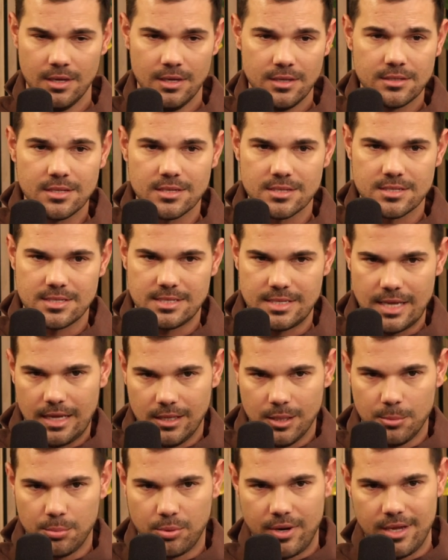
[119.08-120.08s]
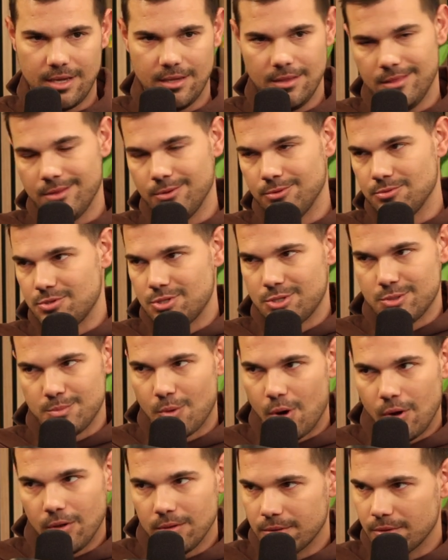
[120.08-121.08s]
to celebrate those
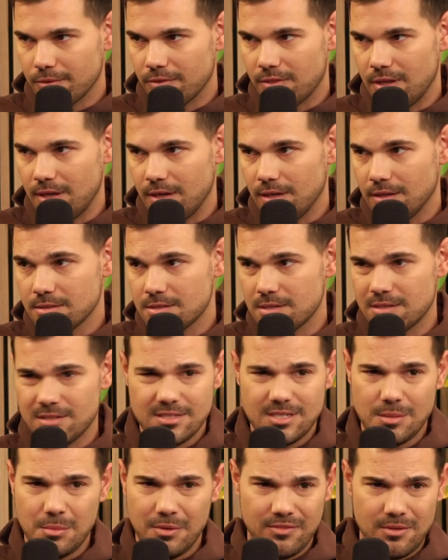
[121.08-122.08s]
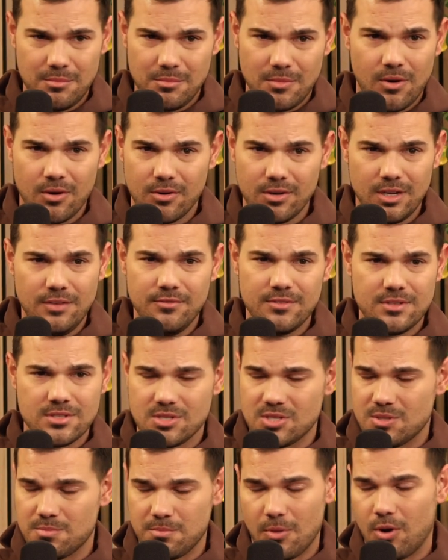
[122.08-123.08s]
smaller things. And some of them aren't even
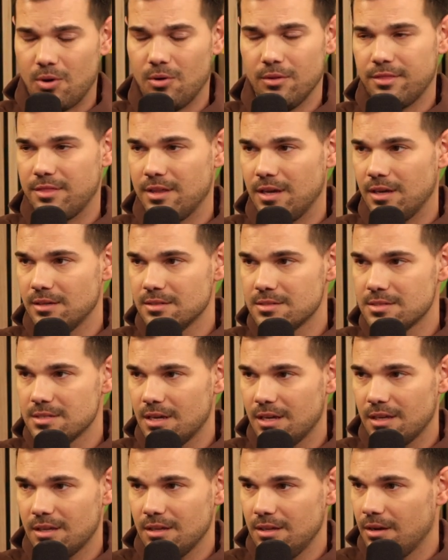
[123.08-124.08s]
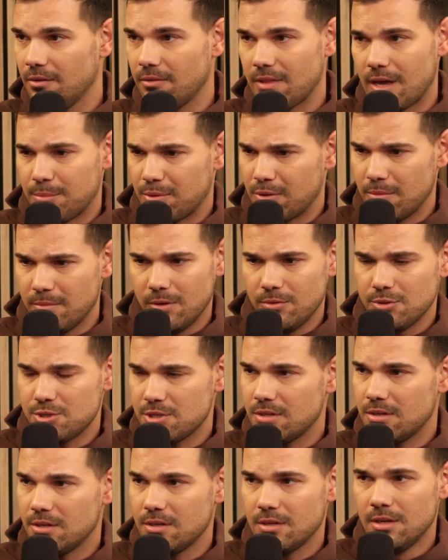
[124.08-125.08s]
small things. Like, that
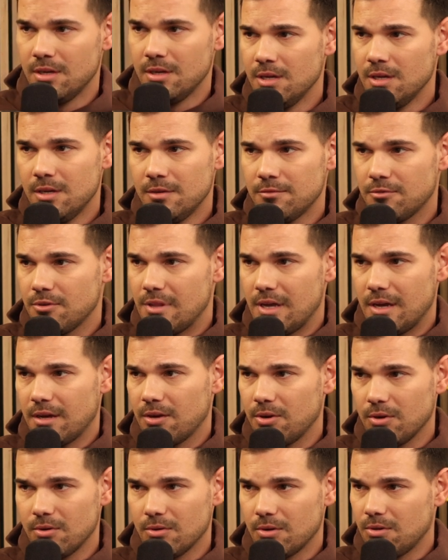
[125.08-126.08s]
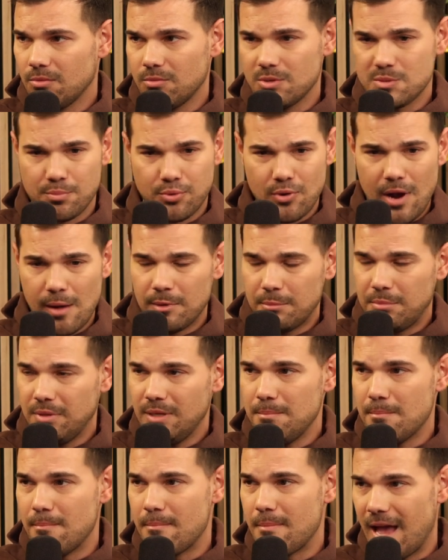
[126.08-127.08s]
promotion for that girl was probably
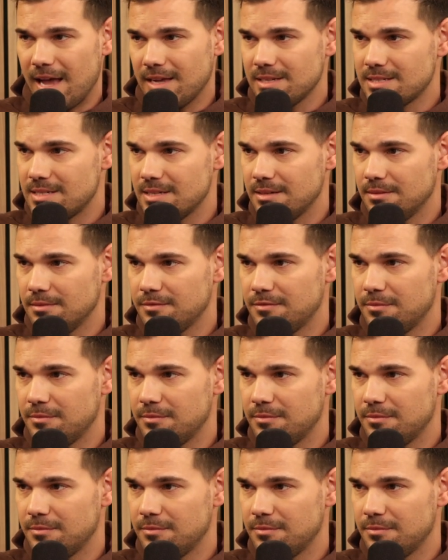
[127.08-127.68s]
massive.